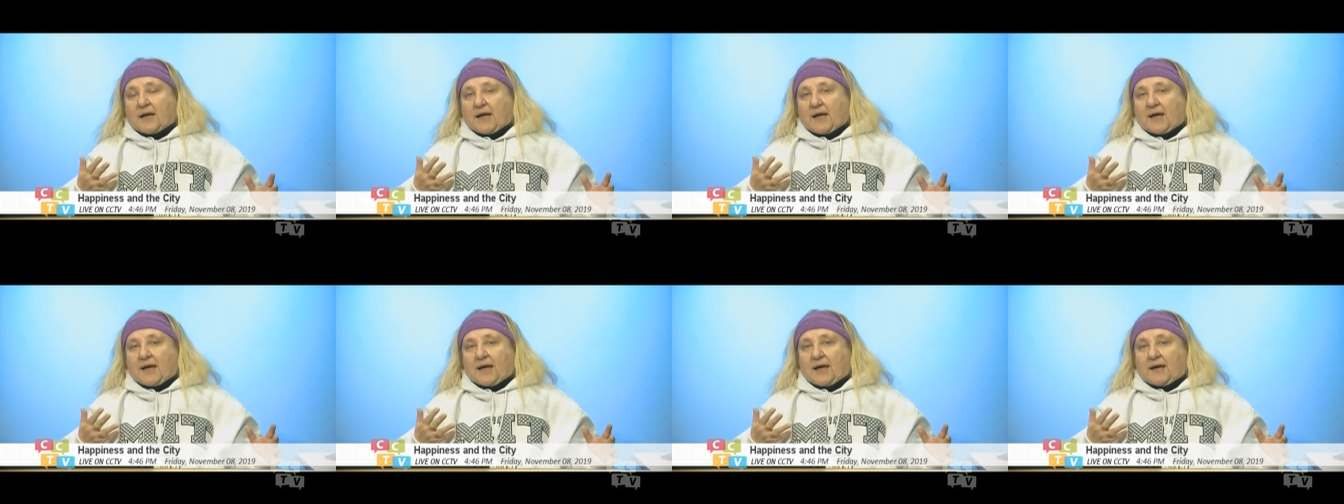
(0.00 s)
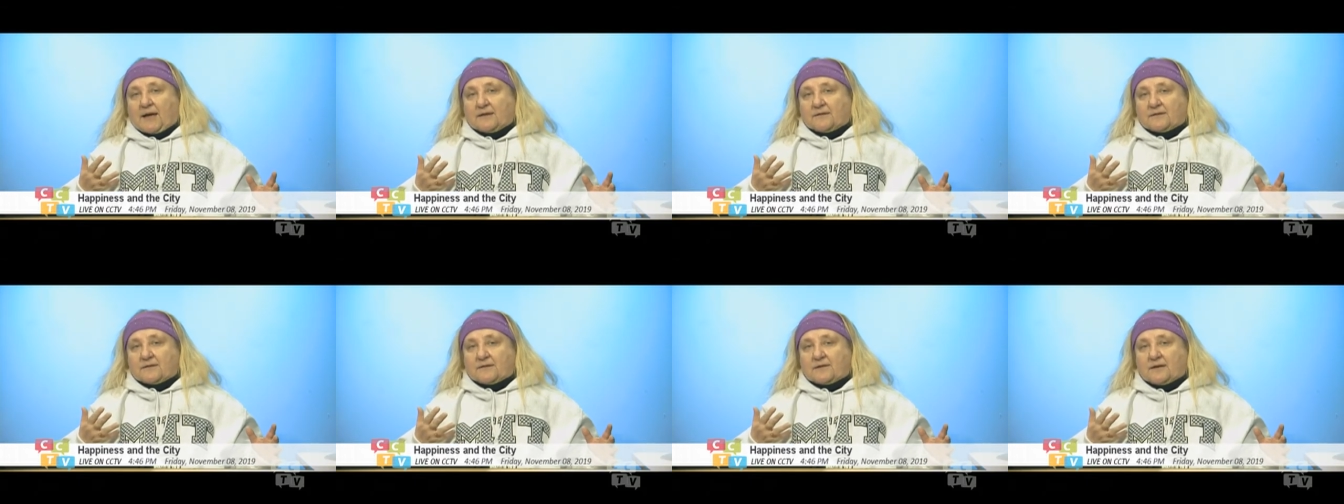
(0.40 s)

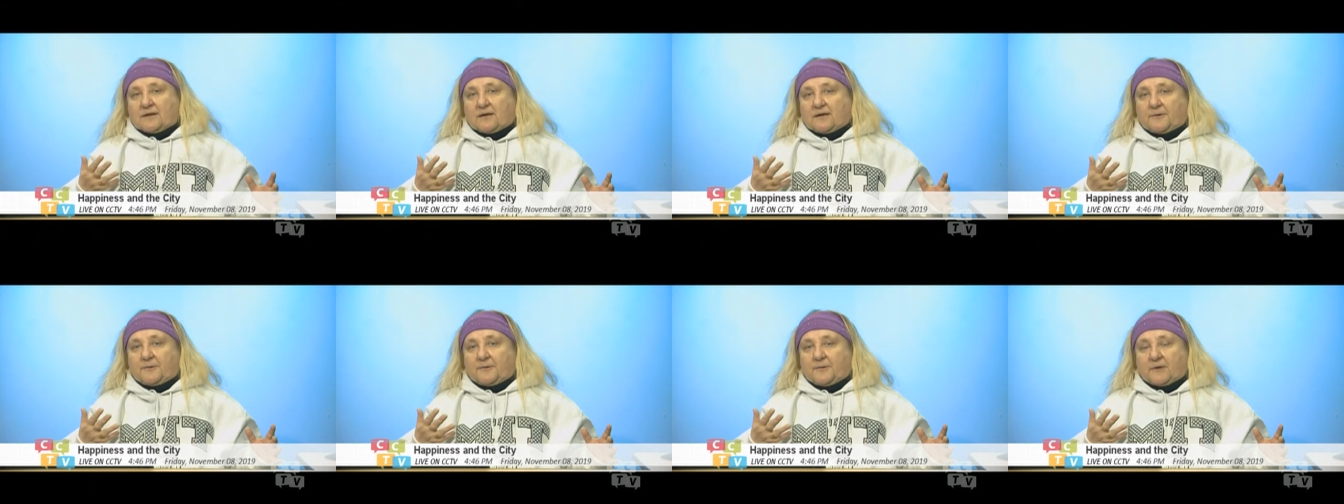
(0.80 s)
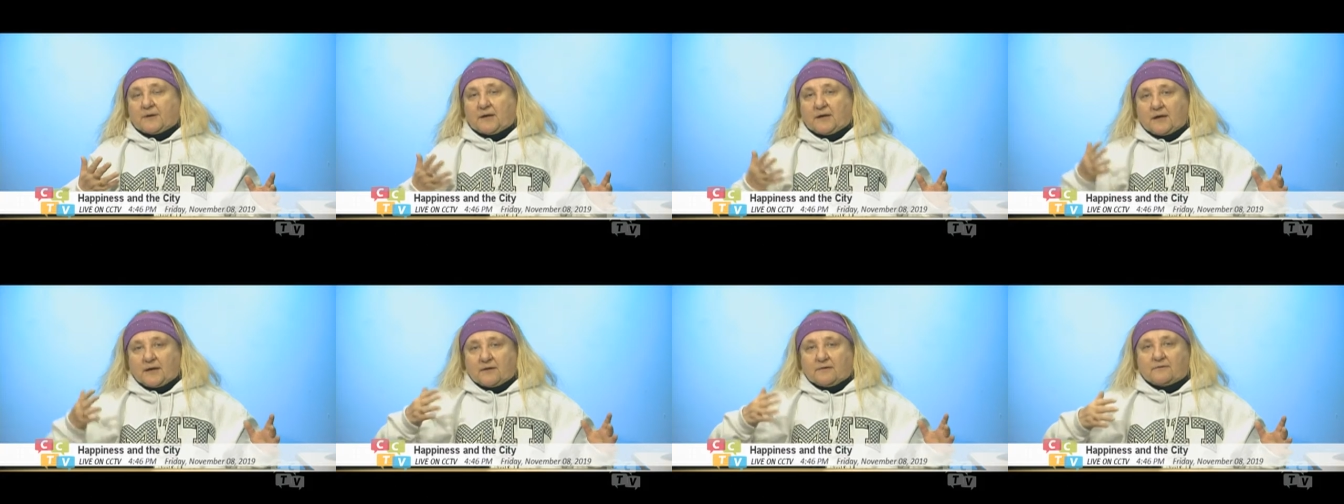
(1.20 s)
And
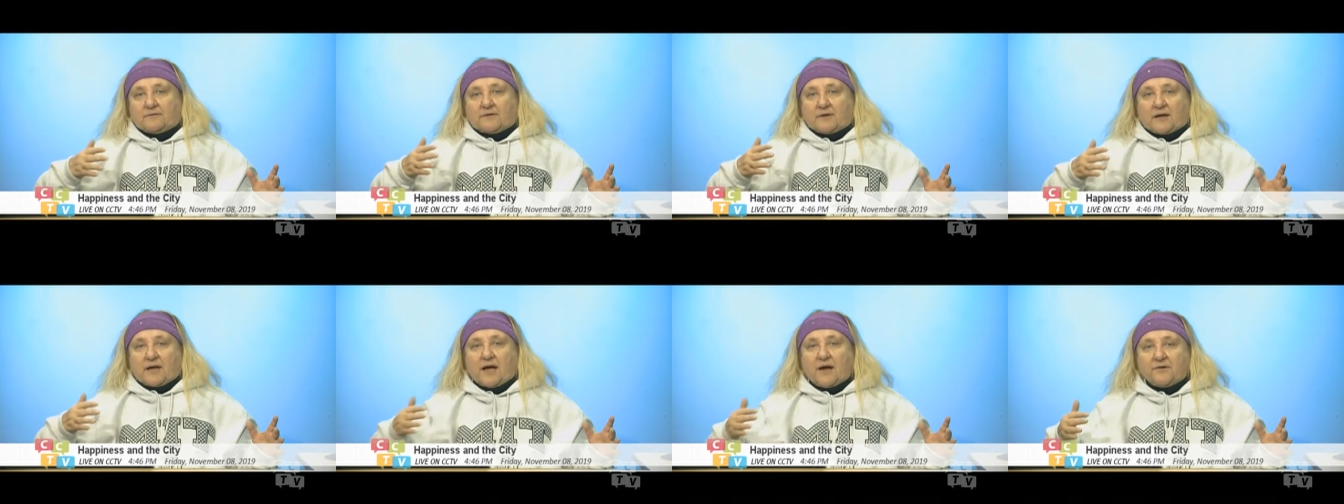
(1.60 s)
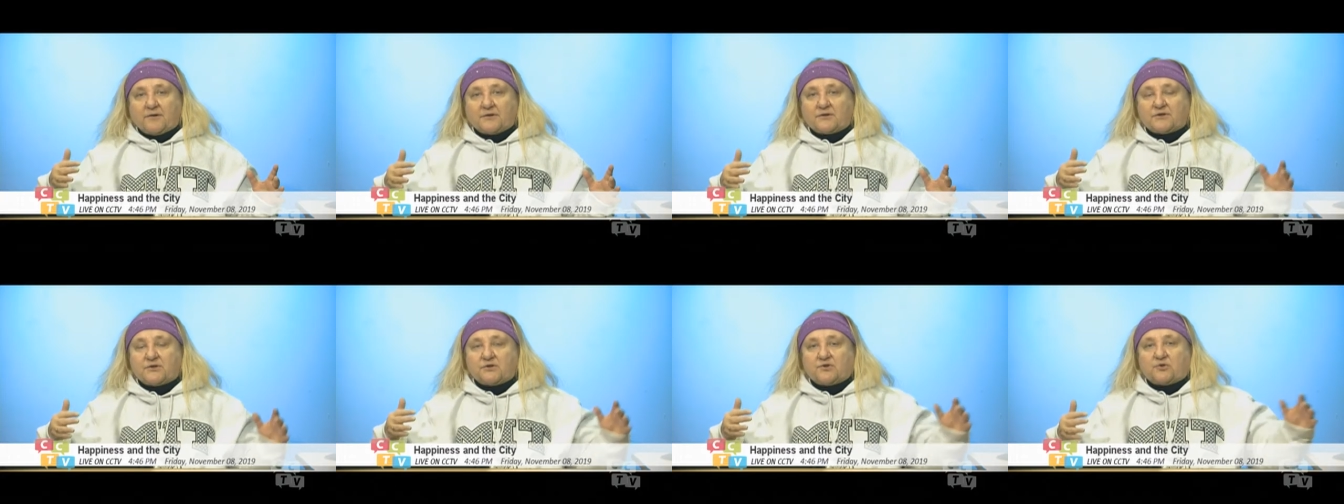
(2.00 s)
if the
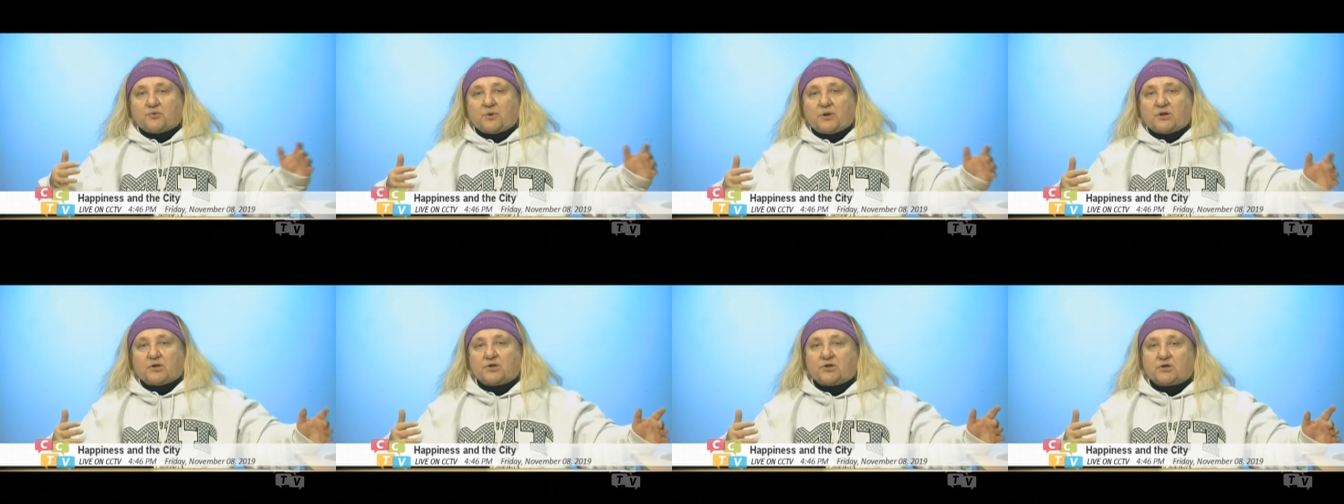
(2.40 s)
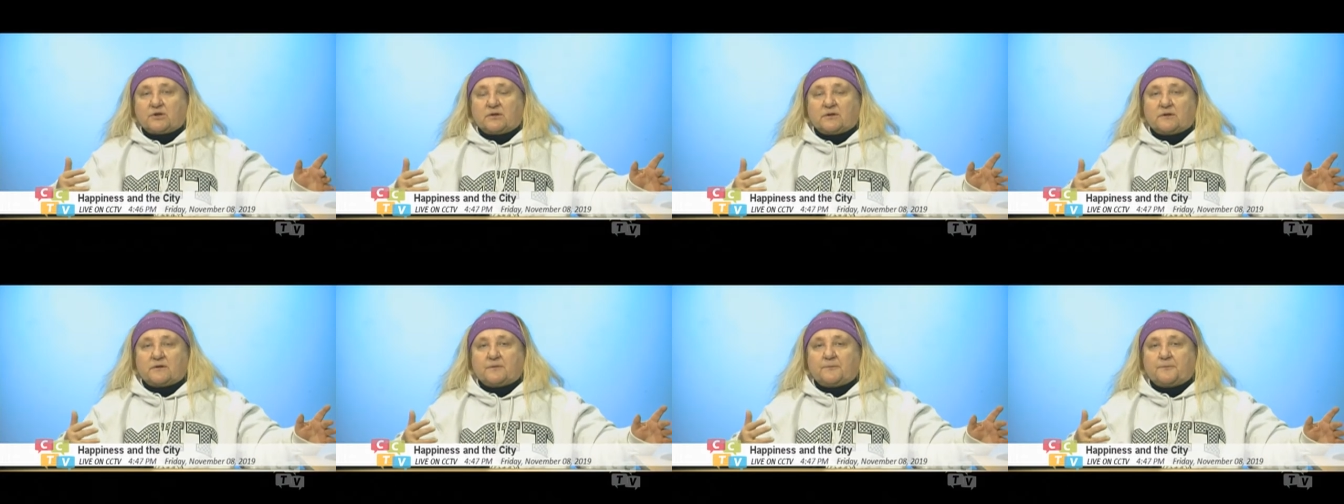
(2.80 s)
current
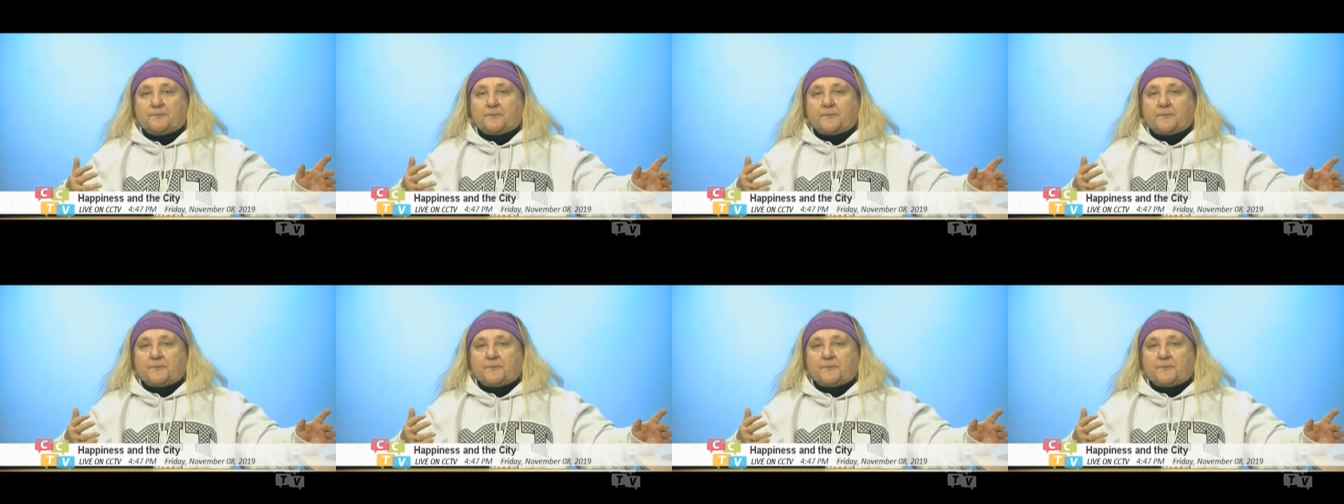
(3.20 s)
situation